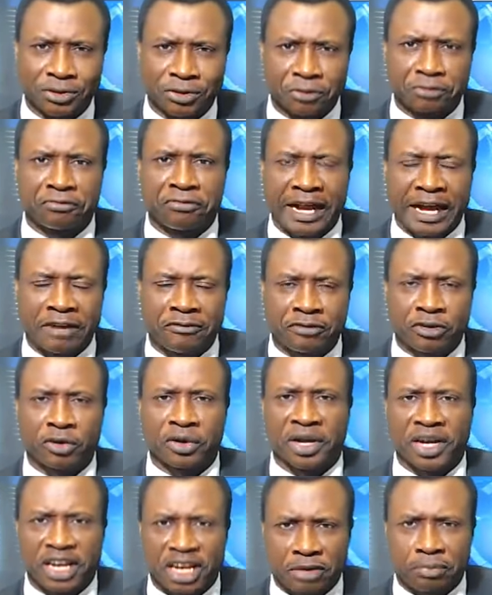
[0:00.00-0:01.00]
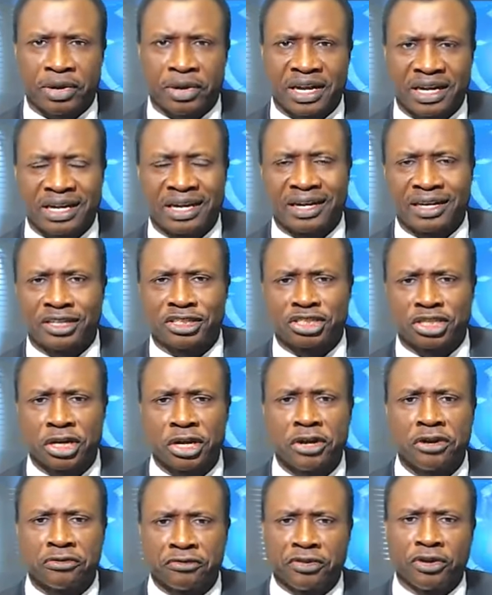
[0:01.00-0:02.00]
to fight for independence
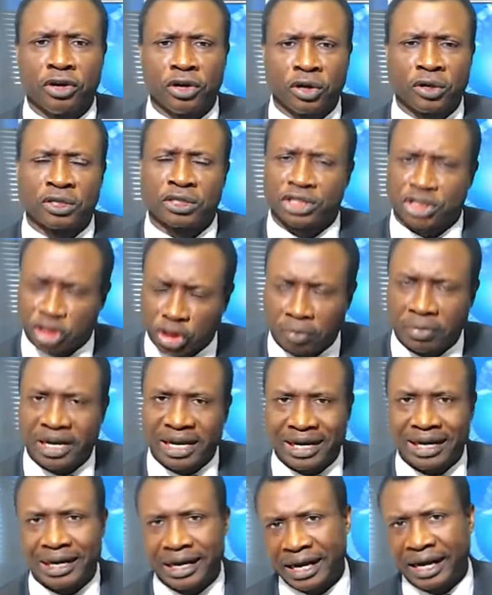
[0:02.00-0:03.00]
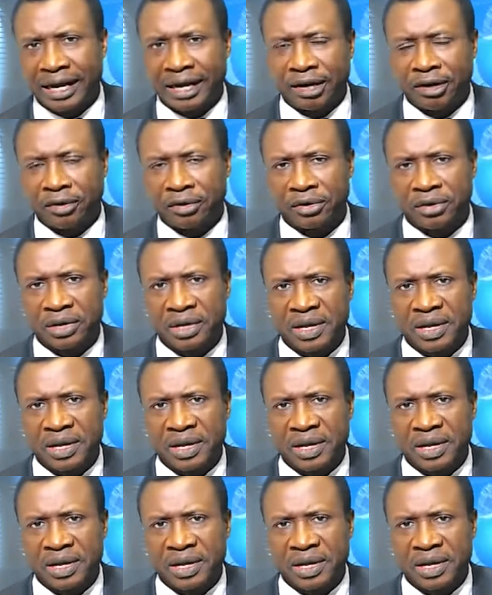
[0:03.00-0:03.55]
for Somaliland.